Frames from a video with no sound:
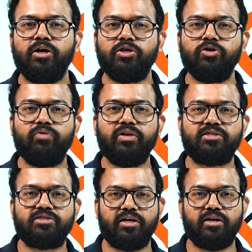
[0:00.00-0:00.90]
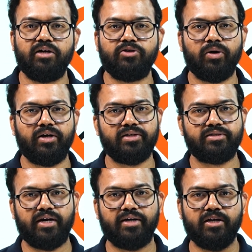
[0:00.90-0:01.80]
you will struggle to
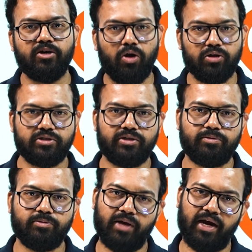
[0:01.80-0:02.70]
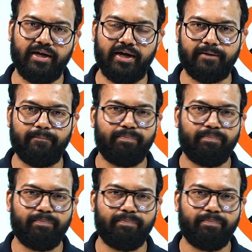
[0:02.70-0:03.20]
understand the concepts behind it.